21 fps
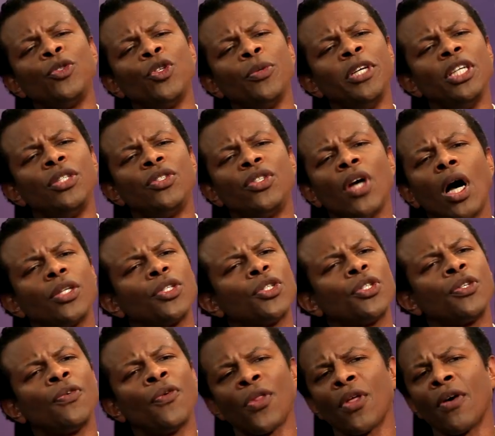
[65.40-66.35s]
to be
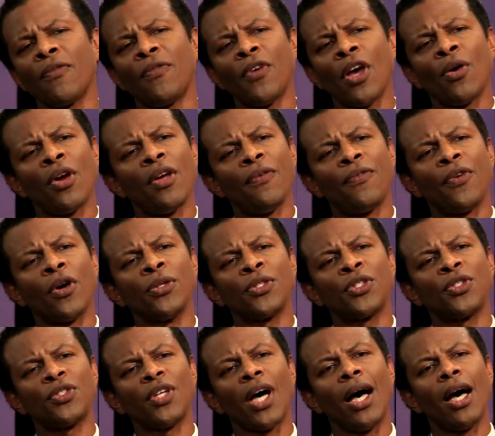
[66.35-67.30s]
touched for the very
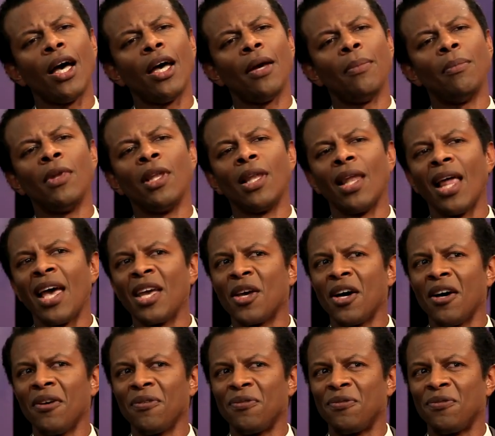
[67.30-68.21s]
first time, like a